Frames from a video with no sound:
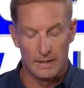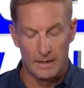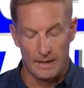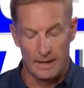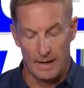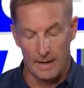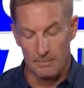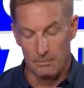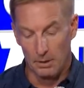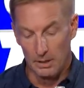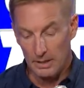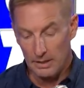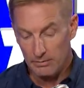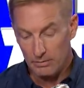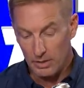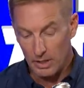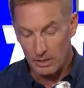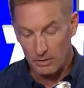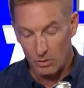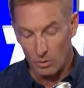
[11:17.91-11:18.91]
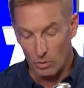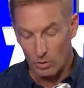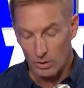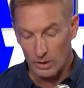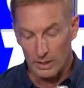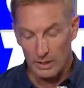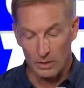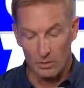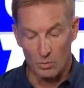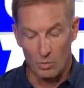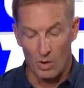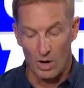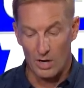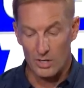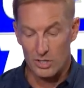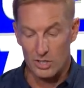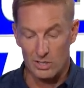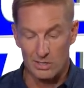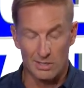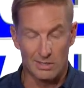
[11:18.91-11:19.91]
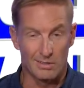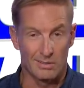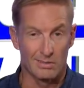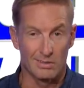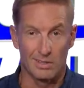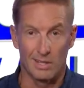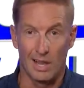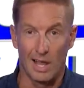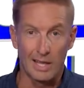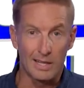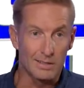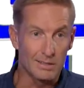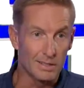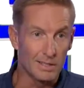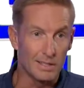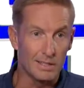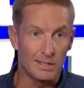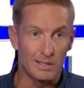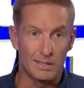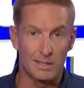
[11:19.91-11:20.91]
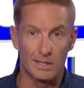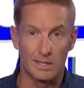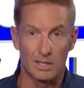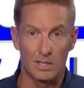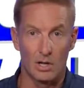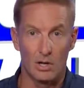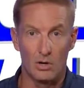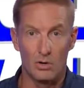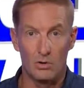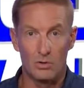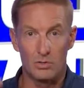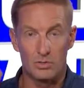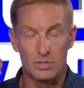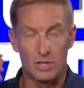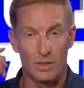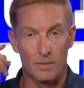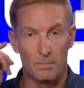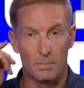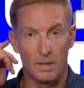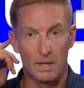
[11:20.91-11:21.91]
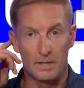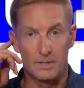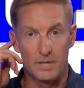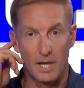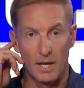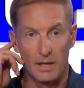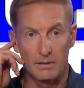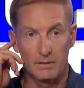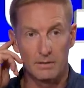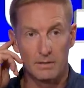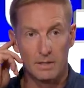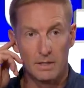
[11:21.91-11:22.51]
I believe that Oregon and Washington are likely going to go to the Big 10